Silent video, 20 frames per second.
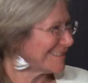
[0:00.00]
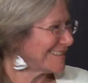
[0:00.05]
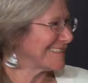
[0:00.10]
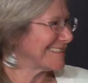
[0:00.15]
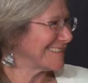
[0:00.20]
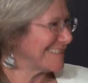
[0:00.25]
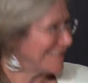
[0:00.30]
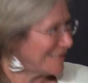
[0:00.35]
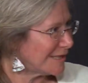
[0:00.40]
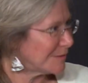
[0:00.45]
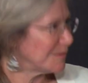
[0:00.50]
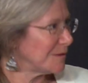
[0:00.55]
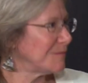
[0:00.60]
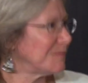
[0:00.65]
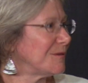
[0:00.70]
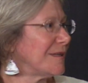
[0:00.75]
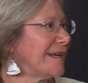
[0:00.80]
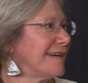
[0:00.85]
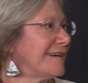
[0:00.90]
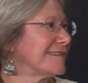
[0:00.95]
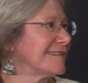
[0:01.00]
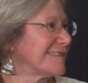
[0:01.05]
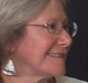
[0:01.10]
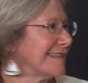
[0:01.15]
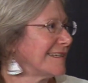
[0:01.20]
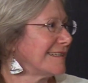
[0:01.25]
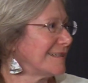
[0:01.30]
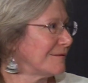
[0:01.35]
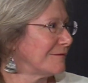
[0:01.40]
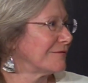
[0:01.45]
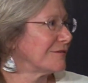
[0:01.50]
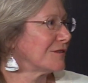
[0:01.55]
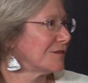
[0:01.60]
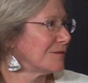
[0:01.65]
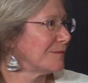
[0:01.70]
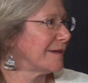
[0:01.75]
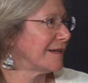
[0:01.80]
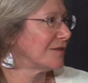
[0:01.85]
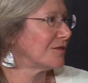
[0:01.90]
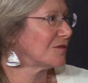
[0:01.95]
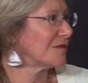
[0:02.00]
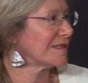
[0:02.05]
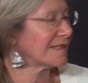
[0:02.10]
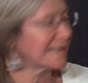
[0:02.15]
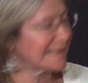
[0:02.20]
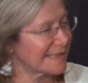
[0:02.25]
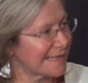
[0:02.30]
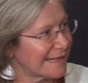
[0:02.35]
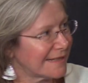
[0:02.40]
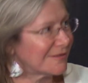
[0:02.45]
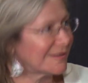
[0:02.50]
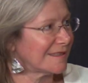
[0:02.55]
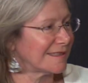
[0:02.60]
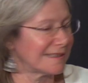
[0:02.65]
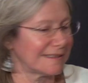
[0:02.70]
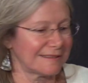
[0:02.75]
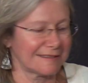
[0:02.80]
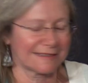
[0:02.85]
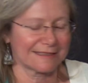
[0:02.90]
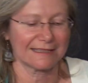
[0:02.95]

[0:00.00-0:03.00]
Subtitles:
and teach people how to stand up for their boundaries and safety skills, and